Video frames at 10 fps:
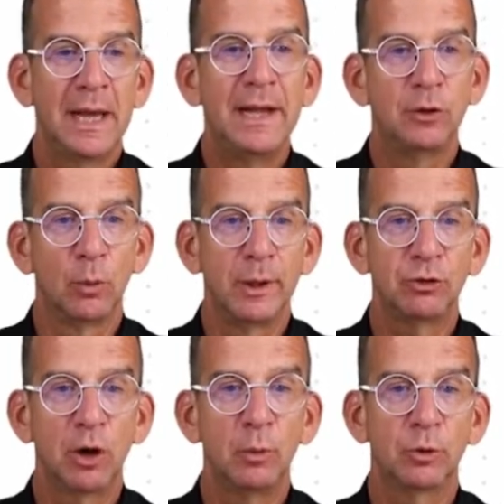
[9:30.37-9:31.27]
And doing
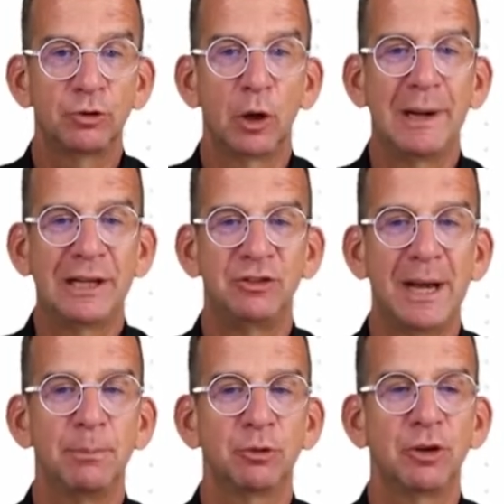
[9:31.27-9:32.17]
so will show
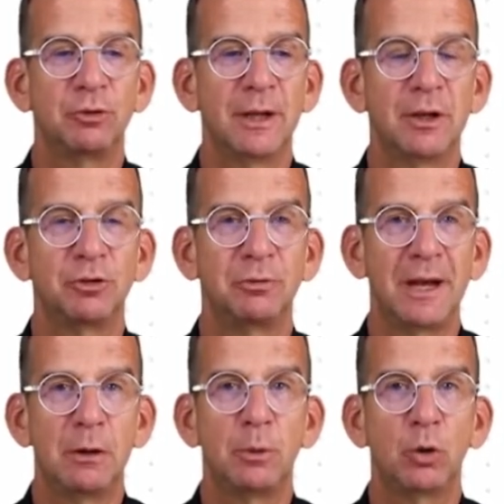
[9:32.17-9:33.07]
examples as well as
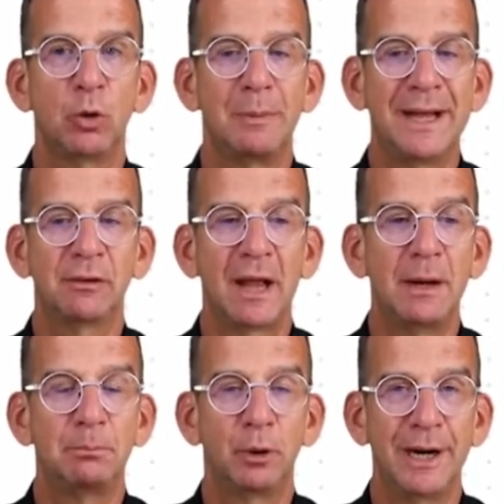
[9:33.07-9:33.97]
available command
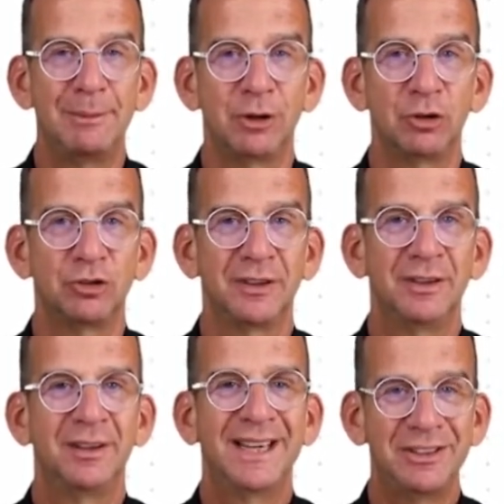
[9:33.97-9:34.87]
line parameters.
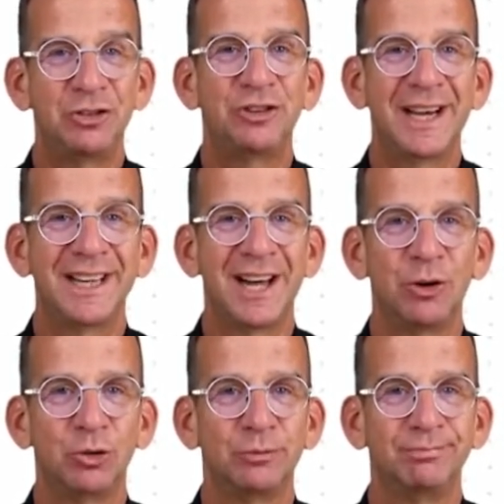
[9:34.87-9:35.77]
Let's check it
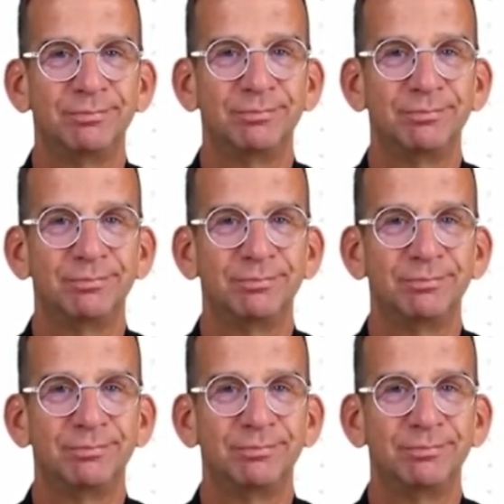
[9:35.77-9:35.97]
out.